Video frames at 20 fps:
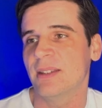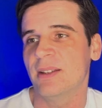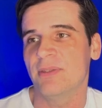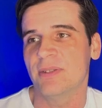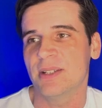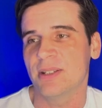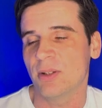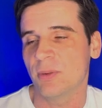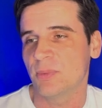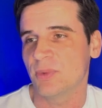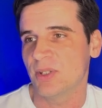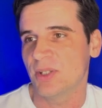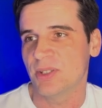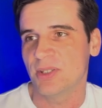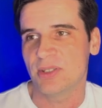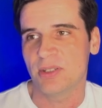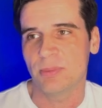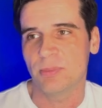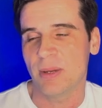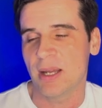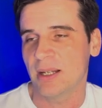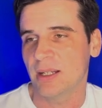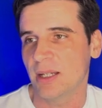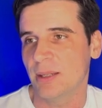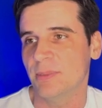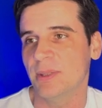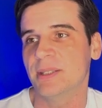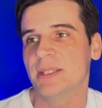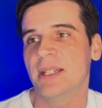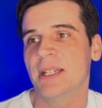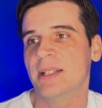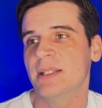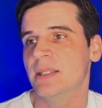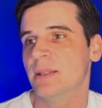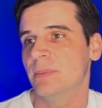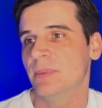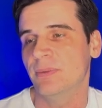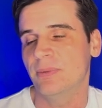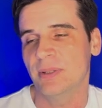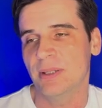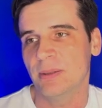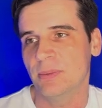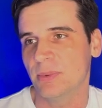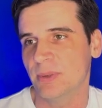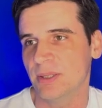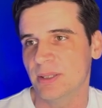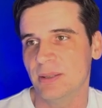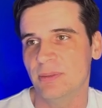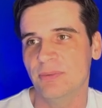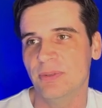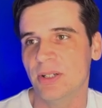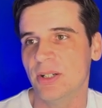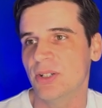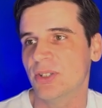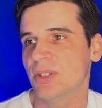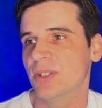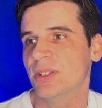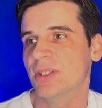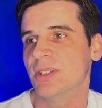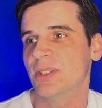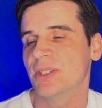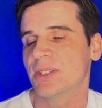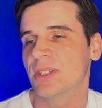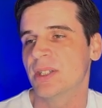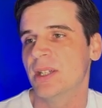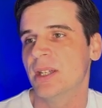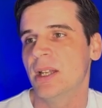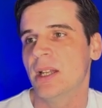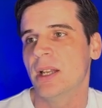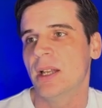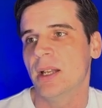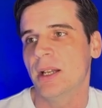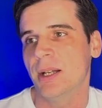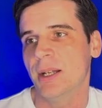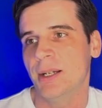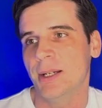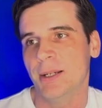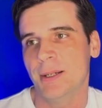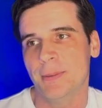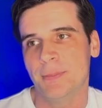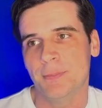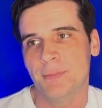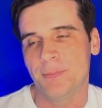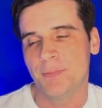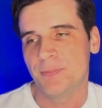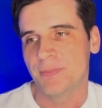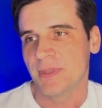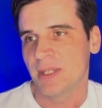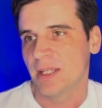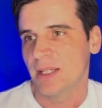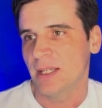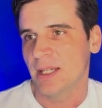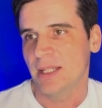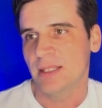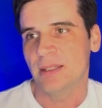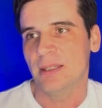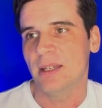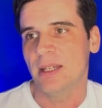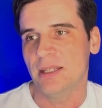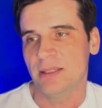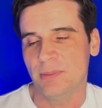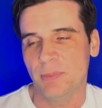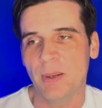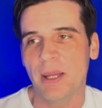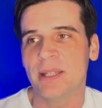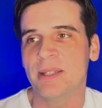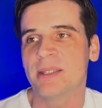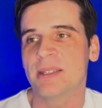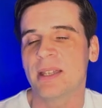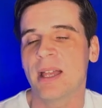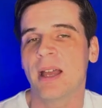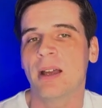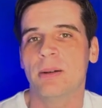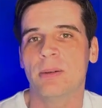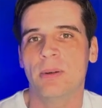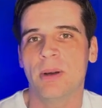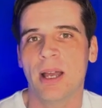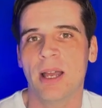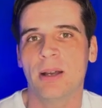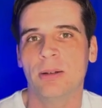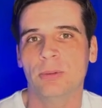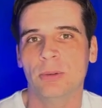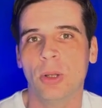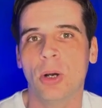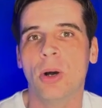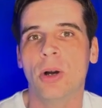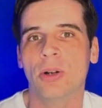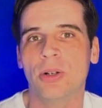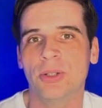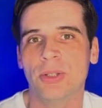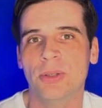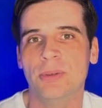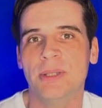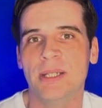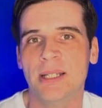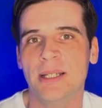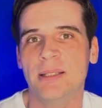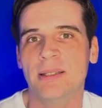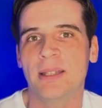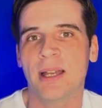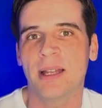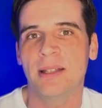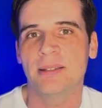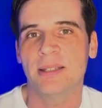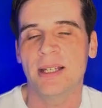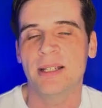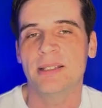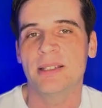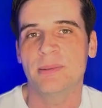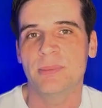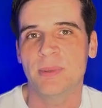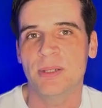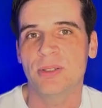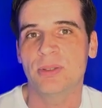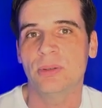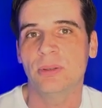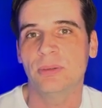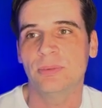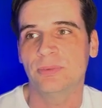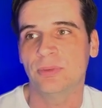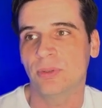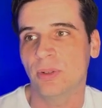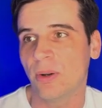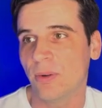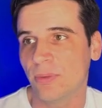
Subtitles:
There is options to back up the data between versions. It depends how long you need that data to be stored for.